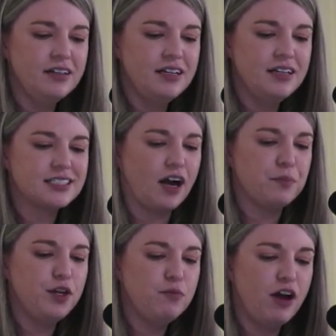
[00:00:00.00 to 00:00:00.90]
It's called our
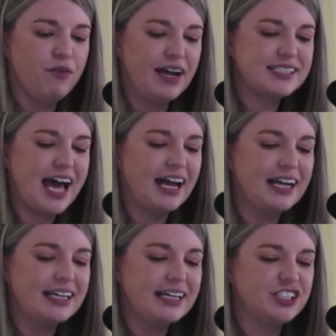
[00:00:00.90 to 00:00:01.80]

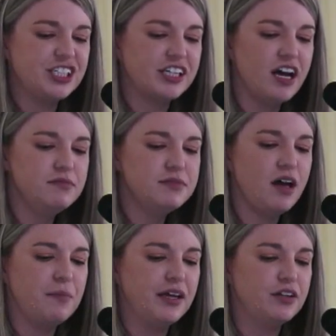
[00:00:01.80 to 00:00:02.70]
puborectalis, and she comes
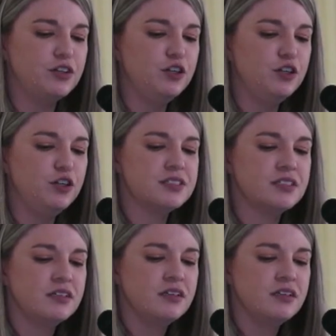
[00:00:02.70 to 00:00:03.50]
up and loops